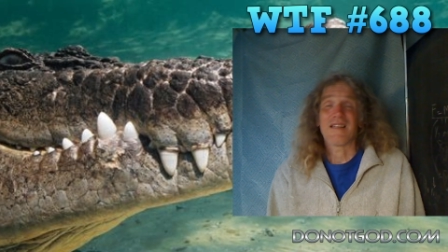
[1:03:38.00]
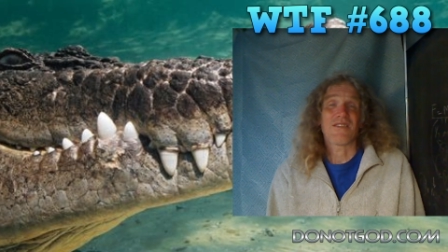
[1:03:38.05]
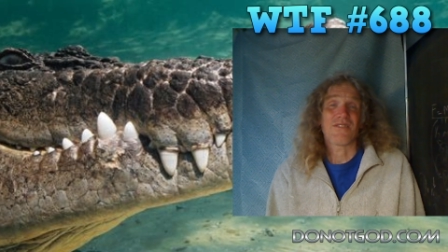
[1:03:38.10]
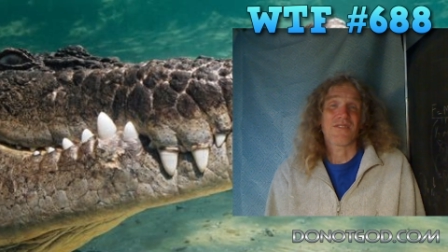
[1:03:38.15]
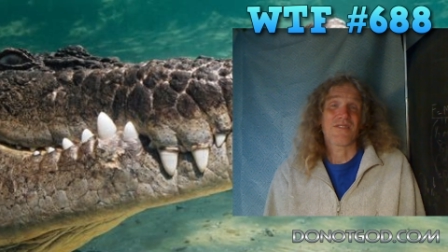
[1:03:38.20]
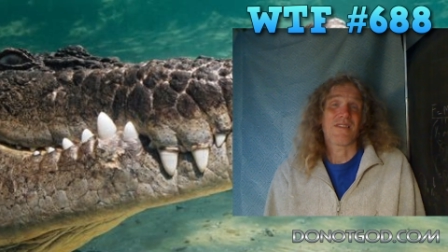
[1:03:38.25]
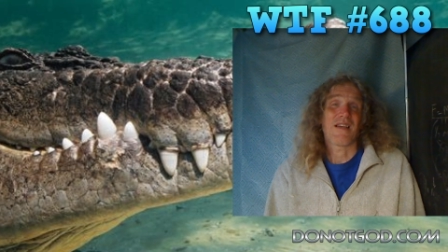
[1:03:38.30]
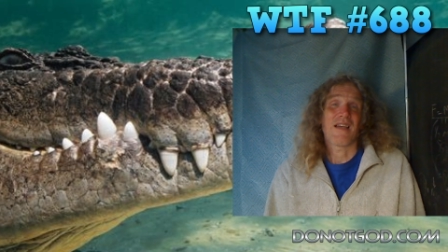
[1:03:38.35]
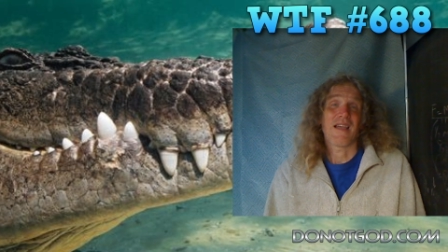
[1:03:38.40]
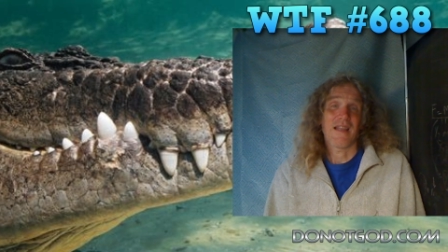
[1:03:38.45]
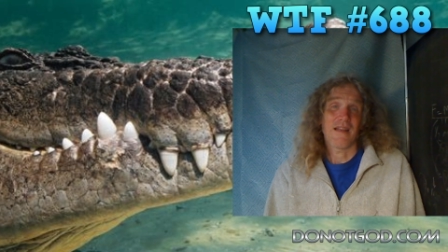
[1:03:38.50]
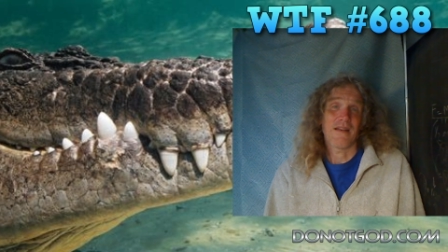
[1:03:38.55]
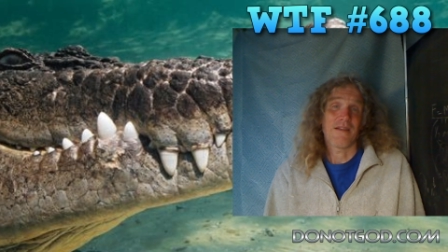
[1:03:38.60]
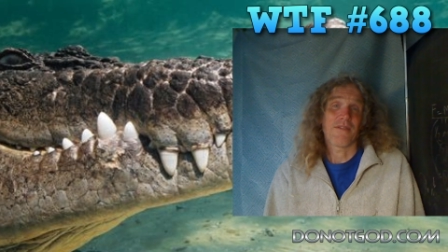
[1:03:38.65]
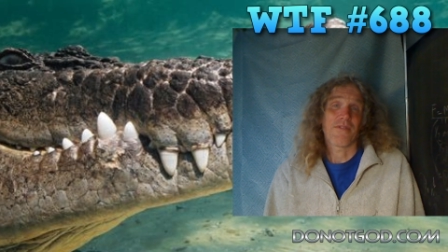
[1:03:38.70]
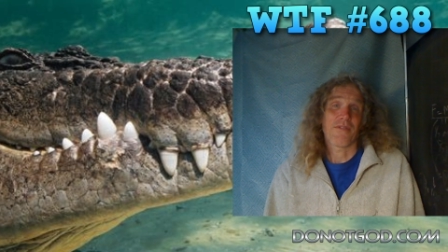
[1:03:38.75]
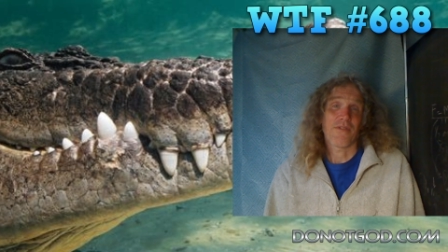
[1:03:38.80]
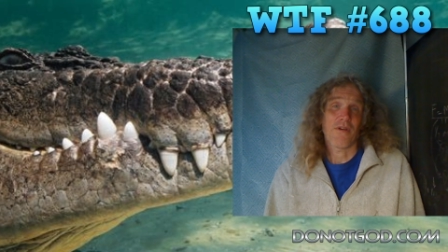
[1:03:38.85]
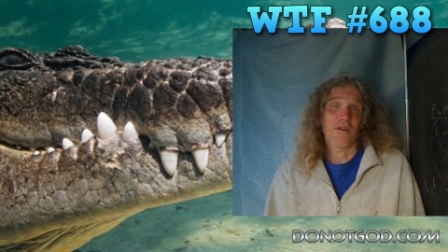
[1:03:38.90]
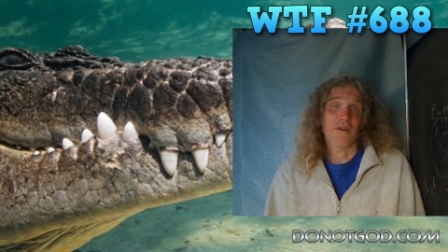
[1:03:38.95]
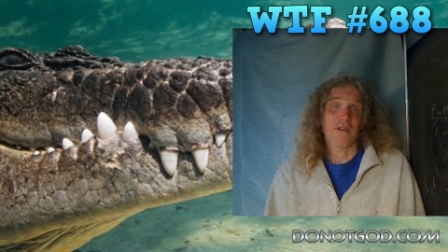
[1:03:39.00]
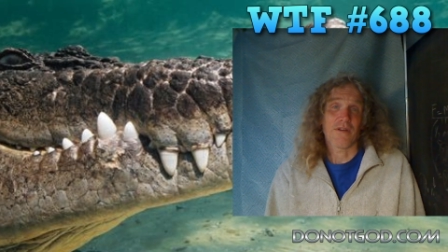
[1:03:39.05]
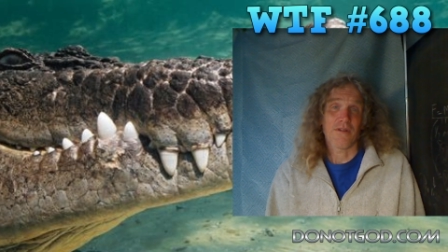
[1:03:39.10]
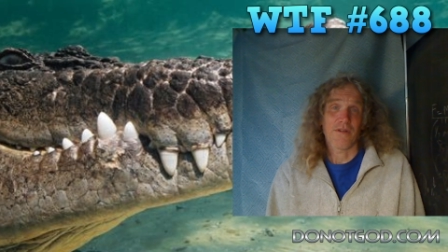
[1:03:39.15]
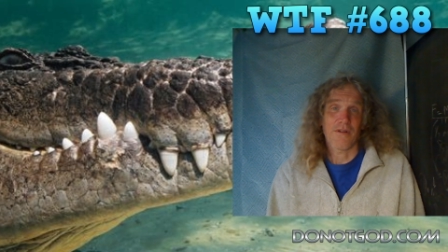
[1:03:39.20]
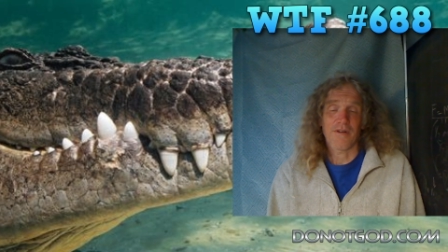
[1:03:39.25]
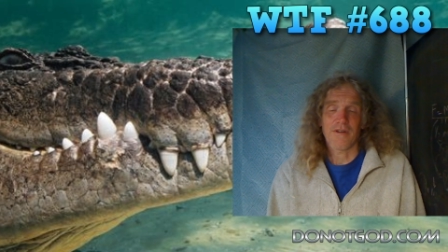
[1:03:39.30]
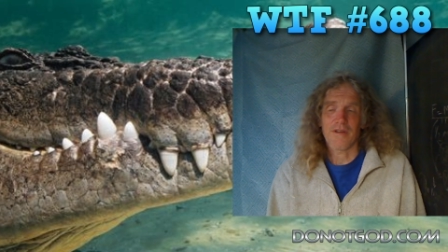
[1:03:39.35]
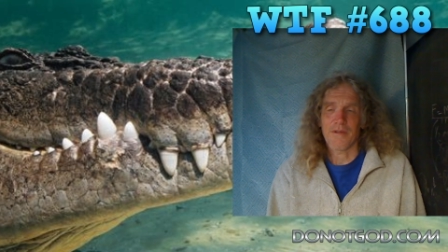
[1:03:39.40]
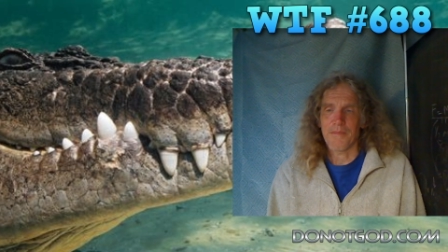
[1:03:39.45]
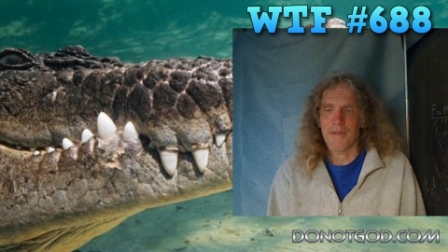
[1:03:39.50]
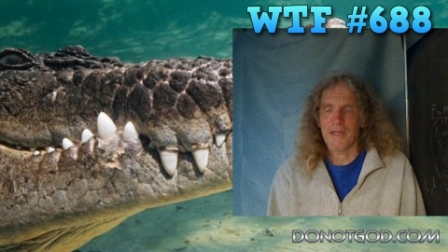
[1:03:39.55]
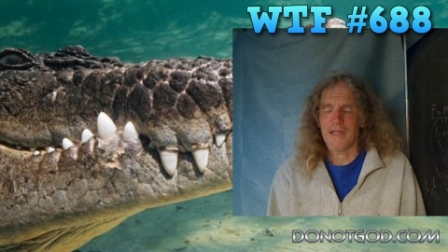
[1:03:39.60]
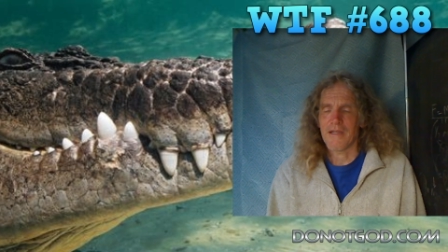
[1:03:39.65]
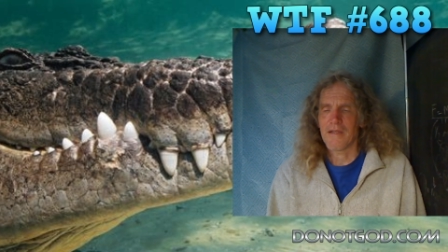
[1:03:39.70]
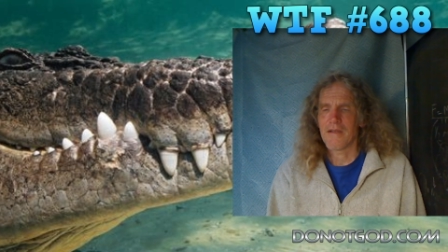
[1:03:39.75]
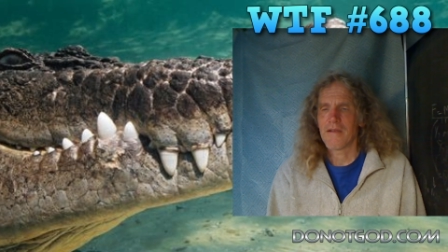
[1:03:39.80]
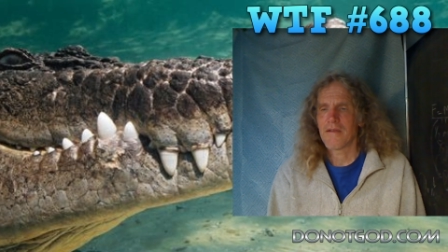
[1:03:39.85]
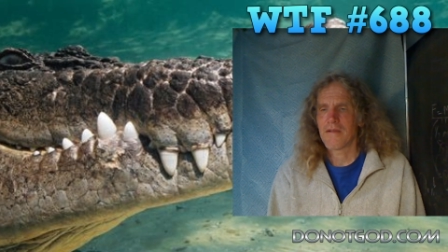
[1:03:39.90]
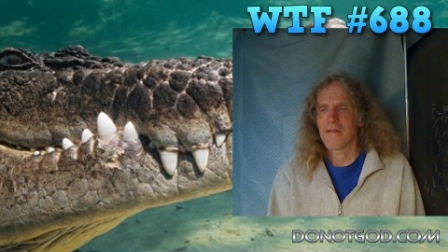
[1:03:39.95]
now i just i had a thought occur to
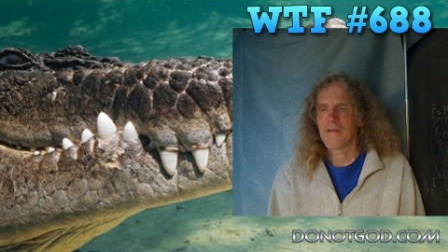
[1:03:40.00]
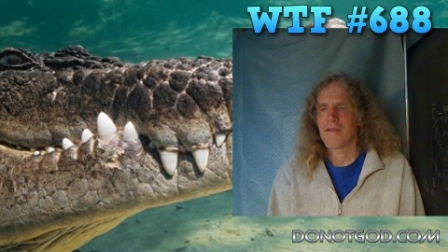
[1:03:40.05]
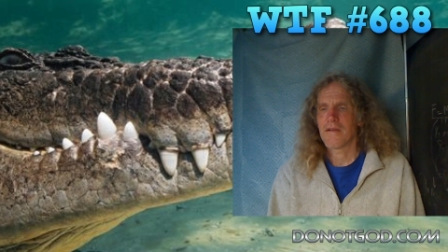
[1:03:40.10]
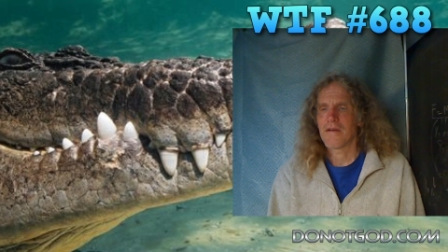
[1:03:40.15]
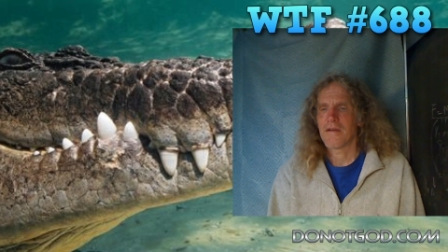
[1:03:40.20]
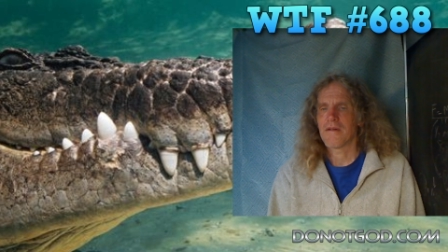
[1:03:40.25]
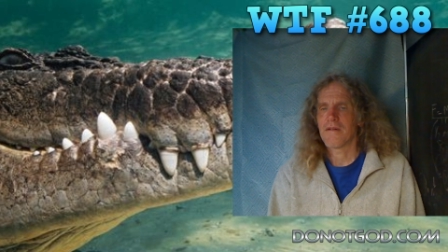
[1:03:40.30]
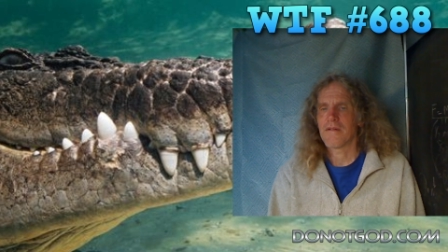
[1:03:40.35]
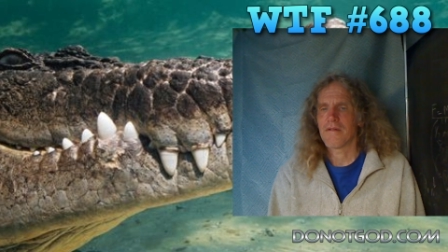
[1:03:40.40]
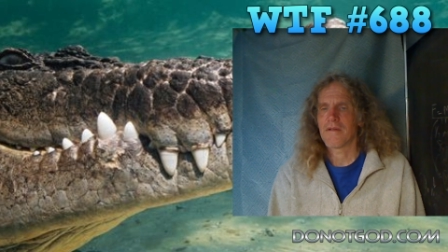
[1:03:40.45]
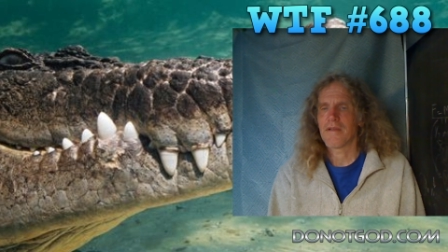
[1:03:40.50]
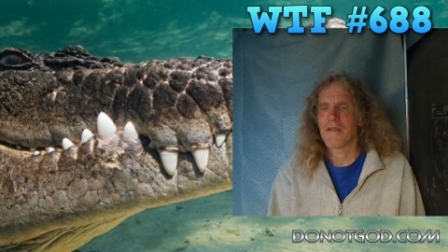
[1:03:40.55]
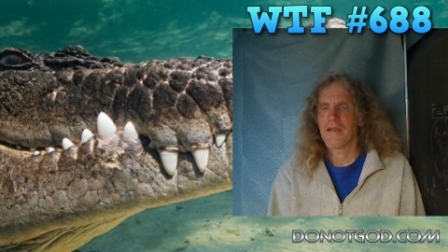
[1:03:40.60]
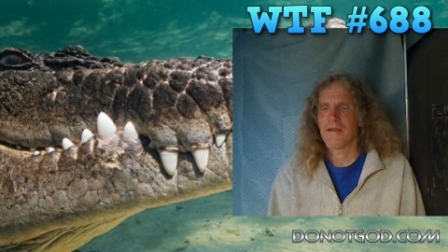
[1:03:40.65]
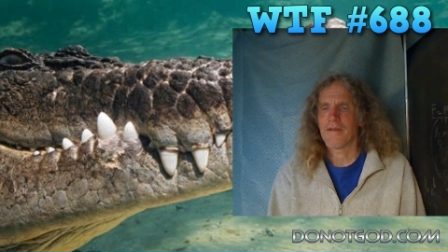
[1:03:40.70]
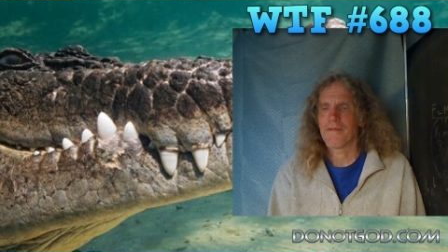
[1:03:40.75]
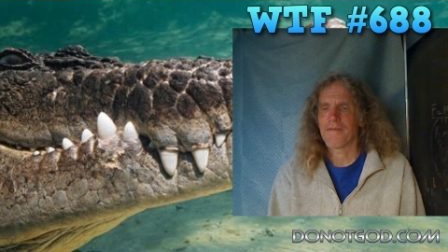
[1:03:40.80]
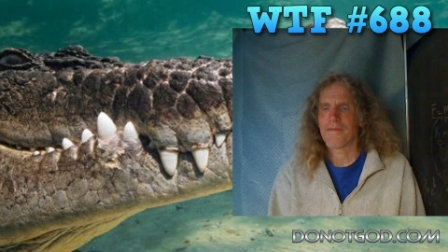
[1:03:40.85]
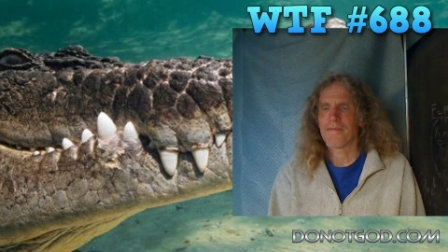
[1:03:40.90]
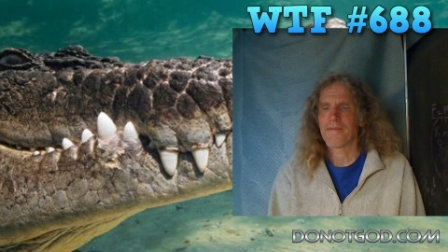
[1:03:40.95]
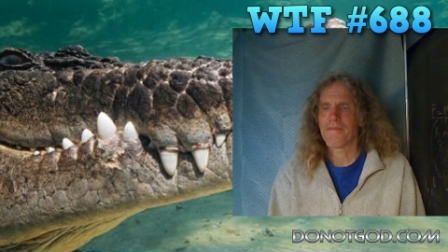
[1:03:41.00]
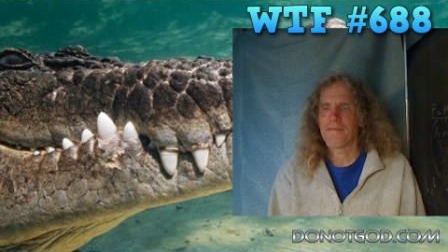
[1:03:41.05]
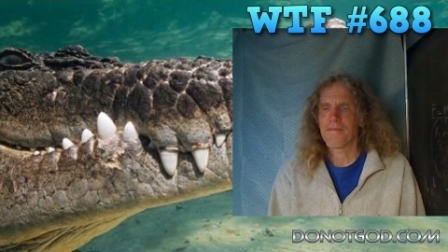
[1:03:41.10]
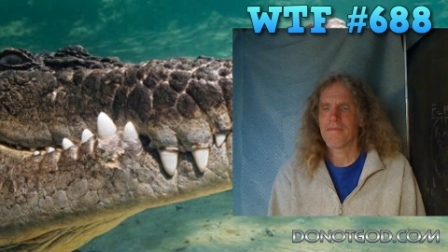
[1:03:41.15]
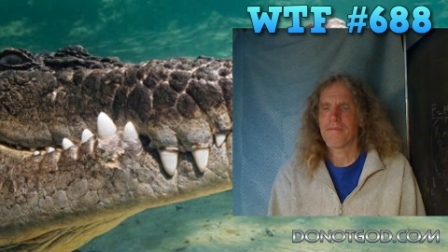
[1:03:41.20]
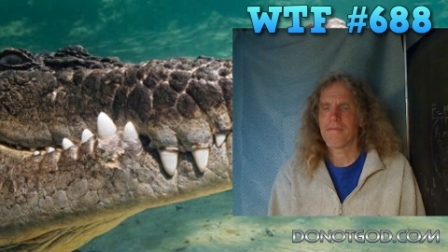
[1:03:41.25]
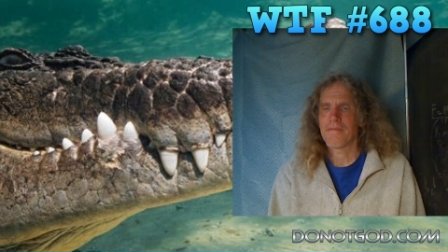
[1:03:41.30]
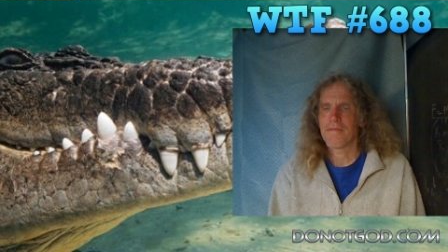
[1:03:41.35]
me you know if